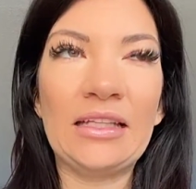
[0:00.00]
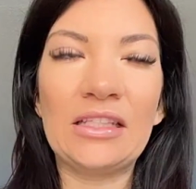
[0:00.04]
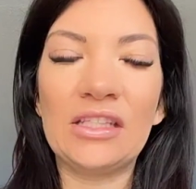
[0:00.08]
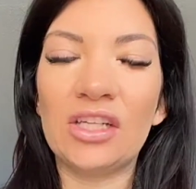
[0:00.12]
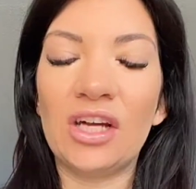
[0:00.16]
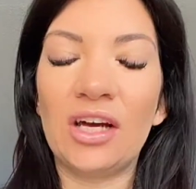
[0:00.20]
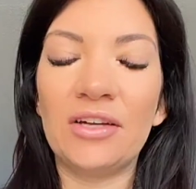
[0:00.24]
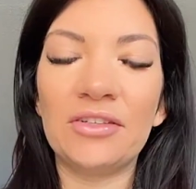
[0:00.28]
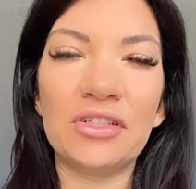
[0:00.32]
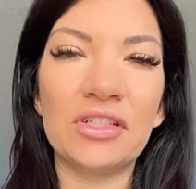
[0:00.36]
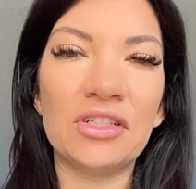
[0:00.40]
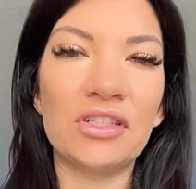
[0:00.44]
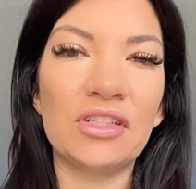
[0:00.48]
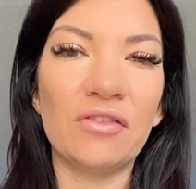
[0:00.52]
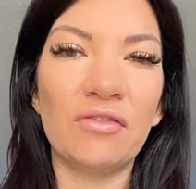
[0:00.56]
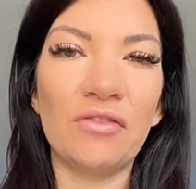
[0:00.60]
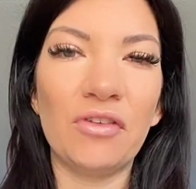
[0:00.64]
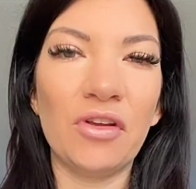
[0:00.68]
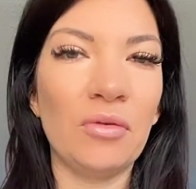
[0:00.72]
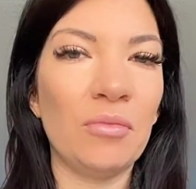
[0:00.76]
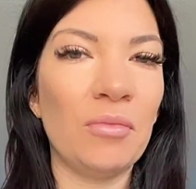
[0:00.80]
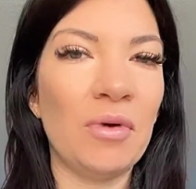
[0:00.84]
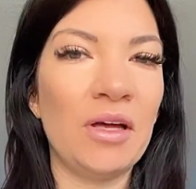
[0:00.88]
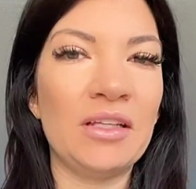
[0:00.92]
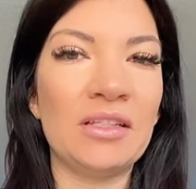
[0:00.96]
It's not just a
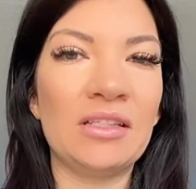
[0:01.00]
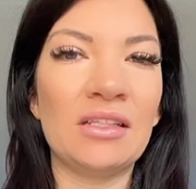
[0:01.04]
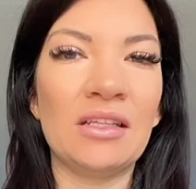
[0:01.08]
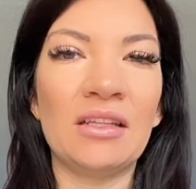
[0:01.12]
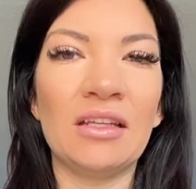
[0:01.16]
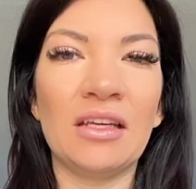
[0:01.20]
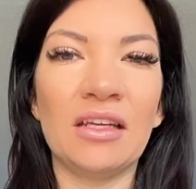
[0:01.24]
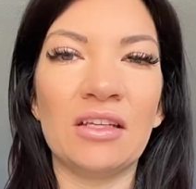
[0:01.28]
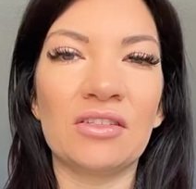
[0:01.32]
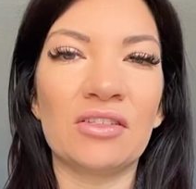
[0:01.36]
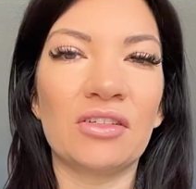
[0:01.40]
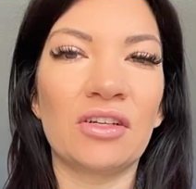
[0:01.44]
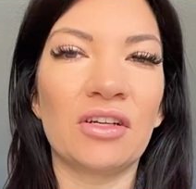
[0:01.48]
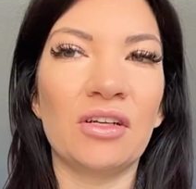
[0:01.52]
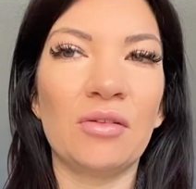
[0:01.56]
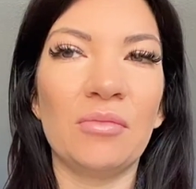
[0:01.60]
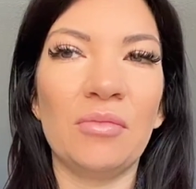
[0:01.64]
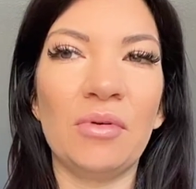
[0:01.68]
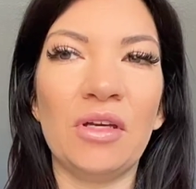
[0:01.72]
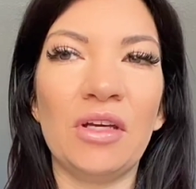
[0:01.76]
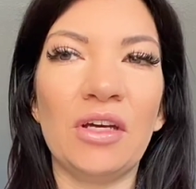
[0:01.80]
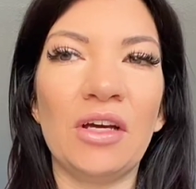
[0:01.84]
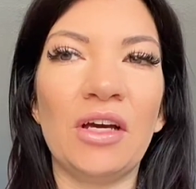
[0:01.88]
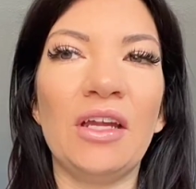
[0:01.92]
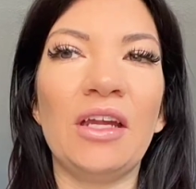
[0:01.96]
few months that things are going to
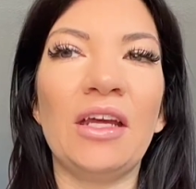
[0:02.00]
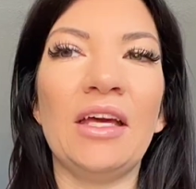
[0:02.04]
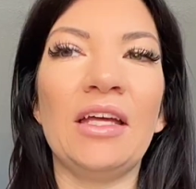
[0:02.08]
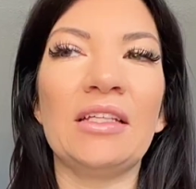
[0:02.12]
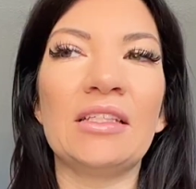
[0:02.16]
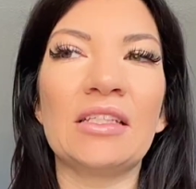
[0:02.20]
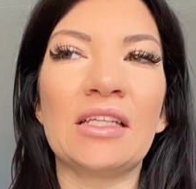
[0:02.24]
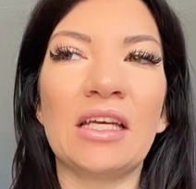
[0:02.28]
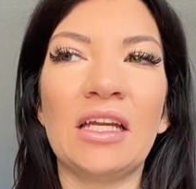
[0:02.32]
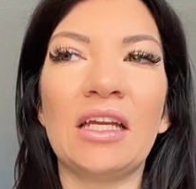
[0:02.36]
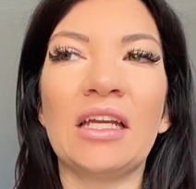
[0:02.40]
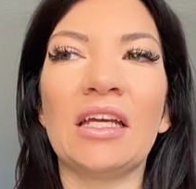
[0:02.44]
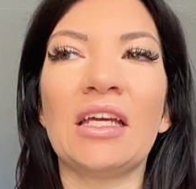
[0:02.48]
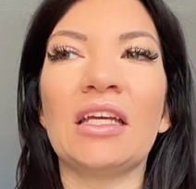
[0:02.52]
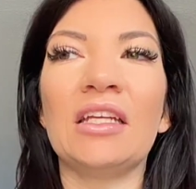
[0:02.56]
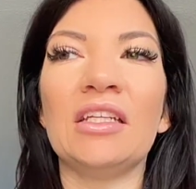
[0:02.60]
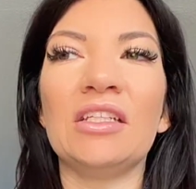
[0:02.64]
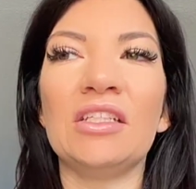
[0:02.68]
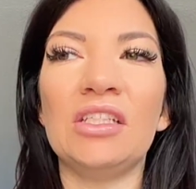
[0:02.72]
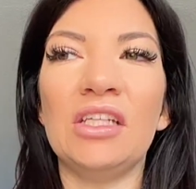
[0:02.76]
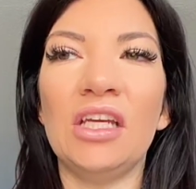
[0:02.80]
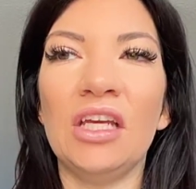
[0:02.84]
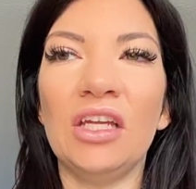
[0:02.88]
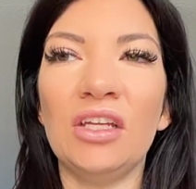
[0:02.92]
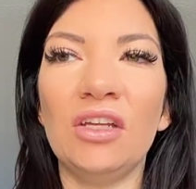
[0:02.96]
be good. It's going to
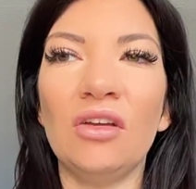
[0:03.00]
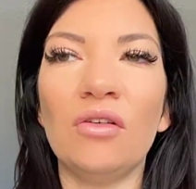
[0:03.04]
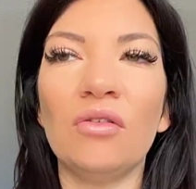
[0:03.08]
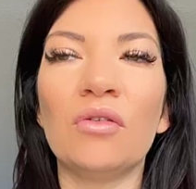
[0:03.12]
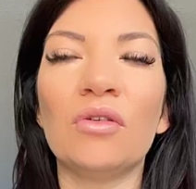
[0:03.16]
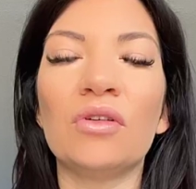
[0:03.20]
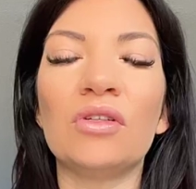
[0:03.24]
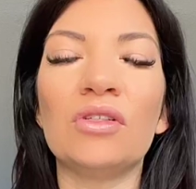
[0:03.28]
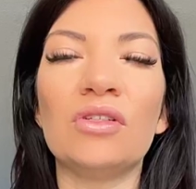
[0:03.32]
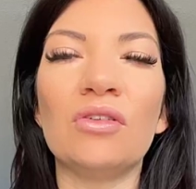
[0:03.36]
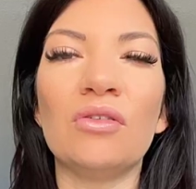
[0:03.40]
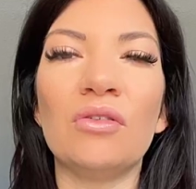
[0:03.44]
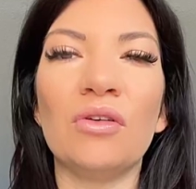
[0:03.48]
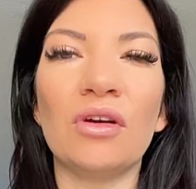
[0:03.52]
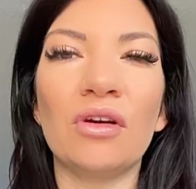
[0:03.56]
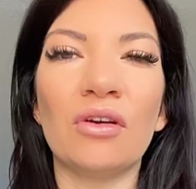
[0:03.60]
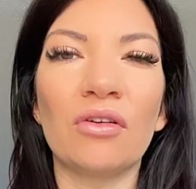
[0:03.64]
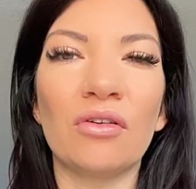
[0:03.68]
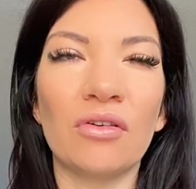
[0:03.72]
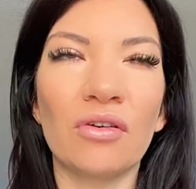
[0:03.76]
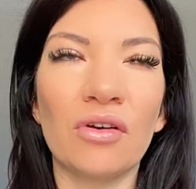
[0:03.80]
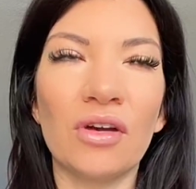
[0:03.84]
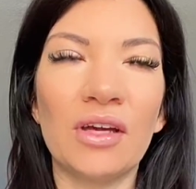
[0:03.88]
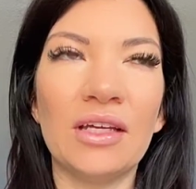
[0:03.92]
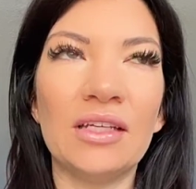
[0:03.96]
continue to
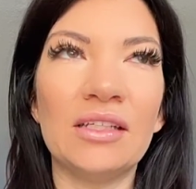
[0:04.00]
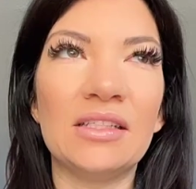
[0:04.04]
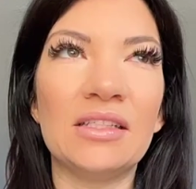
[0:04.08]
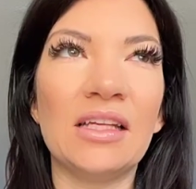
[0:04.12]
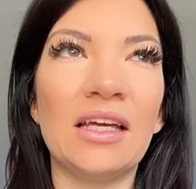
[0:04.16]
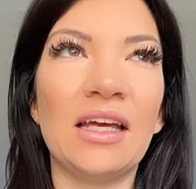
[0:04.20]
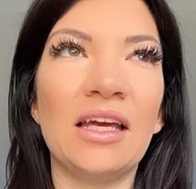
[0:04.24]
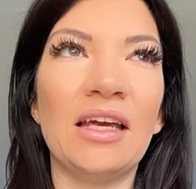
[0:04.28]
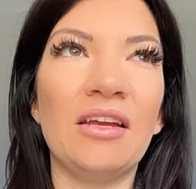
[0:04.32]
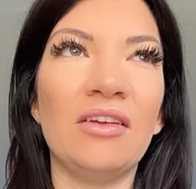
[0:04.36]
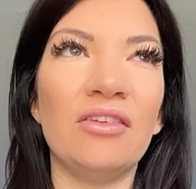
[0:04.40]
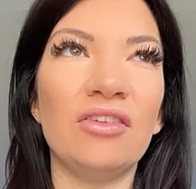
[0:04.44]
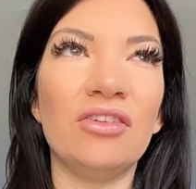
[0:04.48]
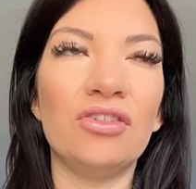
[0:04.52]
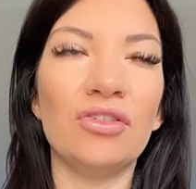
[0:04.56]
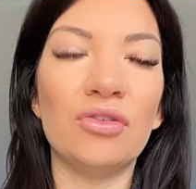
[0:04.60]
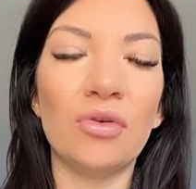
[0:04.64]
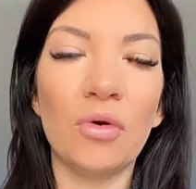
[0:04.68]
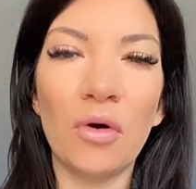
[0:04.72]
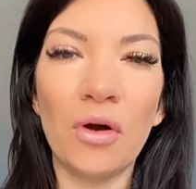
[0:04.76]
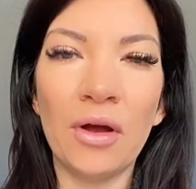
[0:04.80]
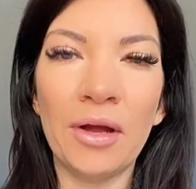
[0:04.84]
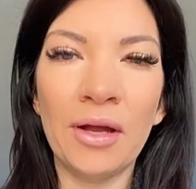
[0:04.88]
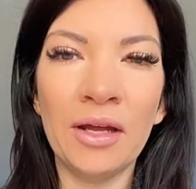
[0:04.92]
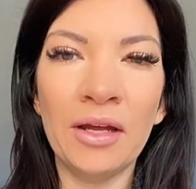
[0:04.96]
increase in
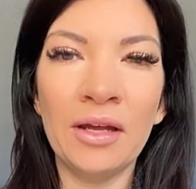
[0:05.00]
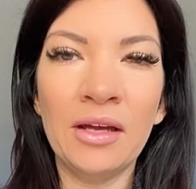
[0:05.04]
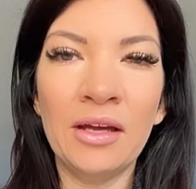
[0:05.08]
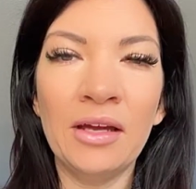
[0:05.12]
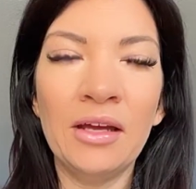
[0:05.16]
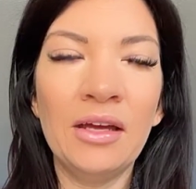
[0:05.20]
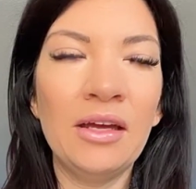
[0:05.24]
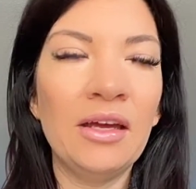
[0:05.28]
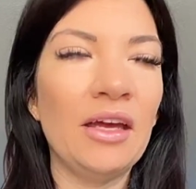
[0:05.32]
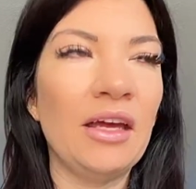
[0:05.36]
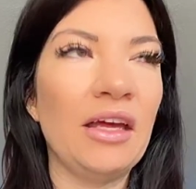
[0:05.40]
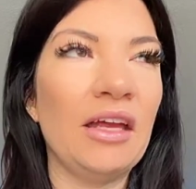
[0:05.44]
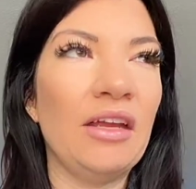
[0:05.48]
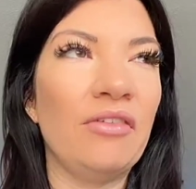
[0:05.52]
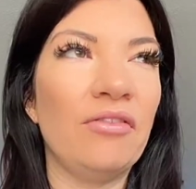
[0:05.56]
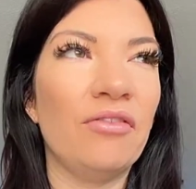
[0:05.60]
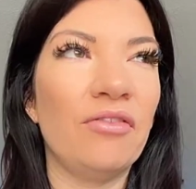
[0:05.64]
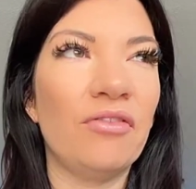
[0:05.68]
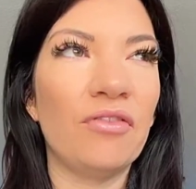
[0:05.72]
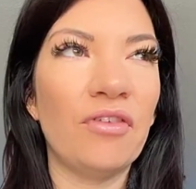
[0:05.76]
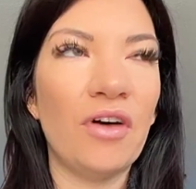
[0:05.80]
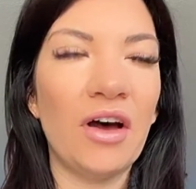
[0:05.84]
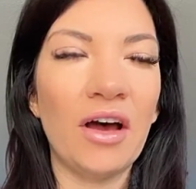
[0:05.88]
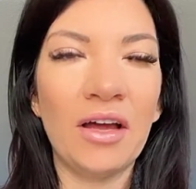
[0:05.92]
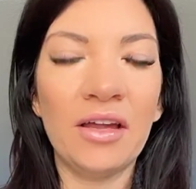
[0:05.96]
joy and
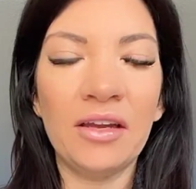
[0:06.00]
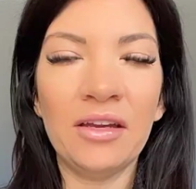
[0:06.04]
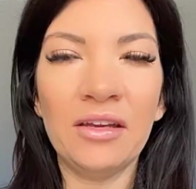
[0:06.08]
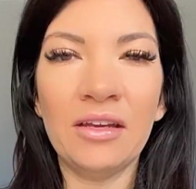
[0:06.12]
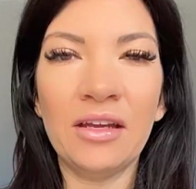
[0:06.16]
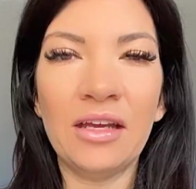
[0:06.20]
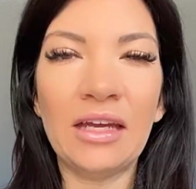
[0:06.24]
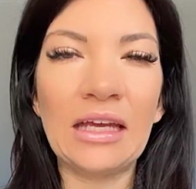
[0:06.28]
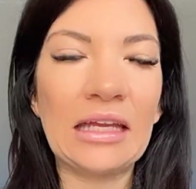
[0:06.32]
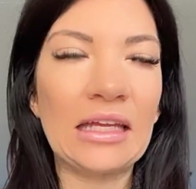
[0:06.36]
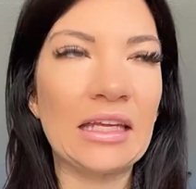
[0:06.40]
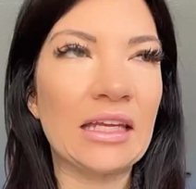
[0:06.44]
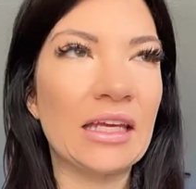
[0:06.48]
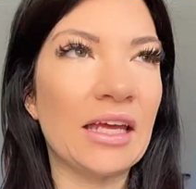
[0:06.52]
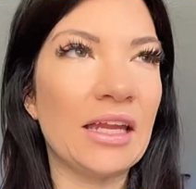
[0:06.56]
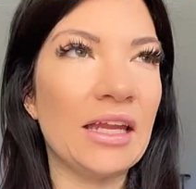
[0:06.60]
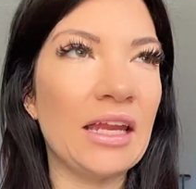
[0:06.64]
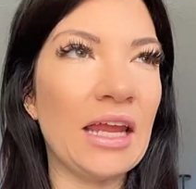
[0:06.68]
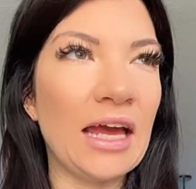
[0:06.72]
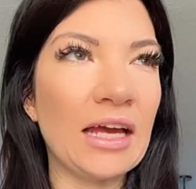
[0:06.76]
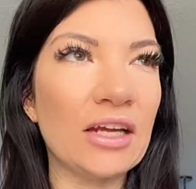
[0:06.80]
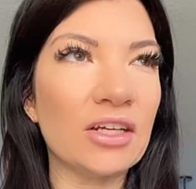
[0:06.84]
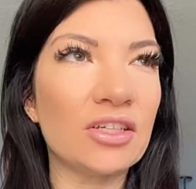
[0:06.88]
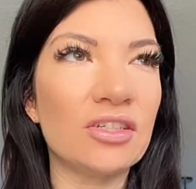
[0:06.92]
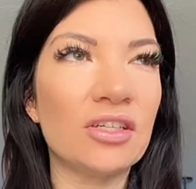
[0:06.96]
fun and
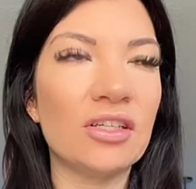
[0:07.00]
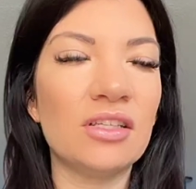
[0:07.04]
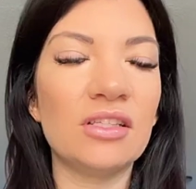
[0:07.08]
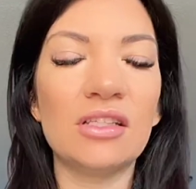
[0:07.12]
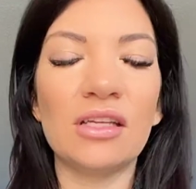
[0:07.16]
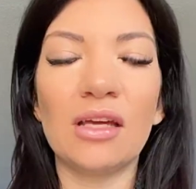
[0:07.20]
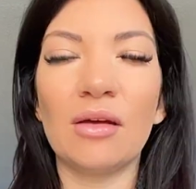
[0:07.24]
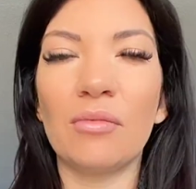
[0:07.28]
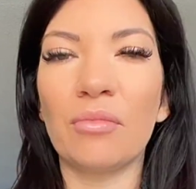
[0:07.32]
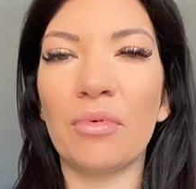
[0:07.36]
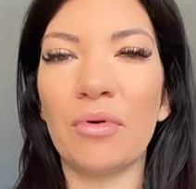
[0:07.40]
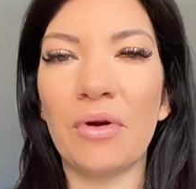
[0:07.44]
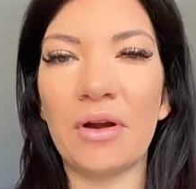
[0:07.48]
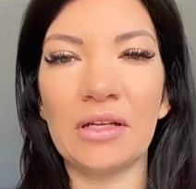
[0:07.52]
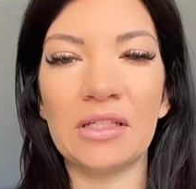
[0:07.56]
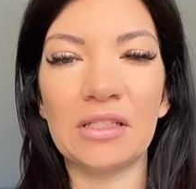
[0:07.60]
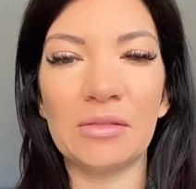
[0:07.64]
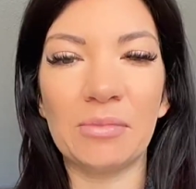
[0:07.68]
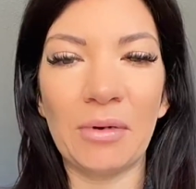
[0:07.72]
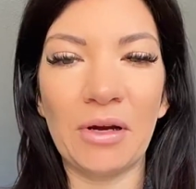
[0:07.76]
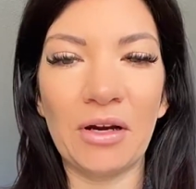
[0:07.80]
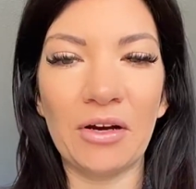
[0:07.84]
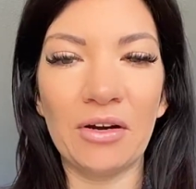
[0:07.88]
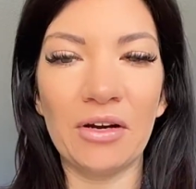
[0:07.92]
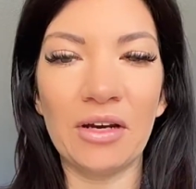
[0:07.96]
connections and
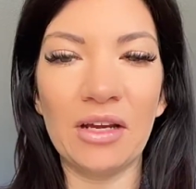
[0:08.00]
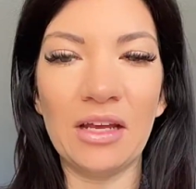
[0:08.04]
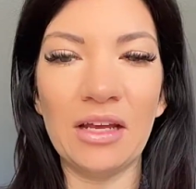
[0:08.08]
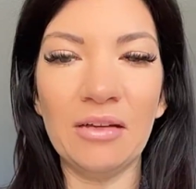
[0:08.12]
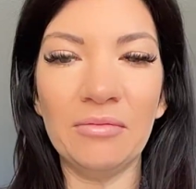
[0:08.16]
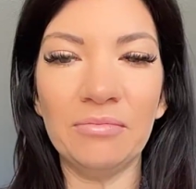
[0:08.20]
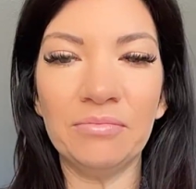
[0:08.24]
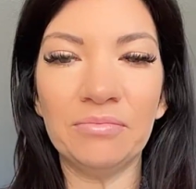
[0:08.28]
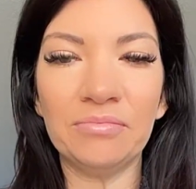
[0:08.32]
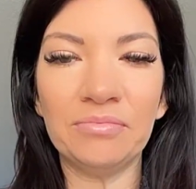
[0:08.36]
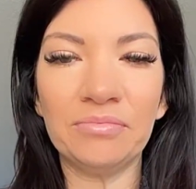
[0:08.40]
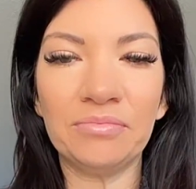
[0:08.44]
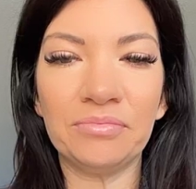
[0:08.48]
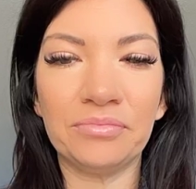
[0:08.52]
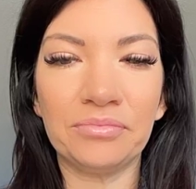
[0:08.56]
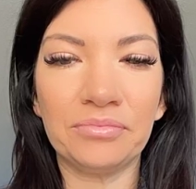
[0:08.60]
prosperity.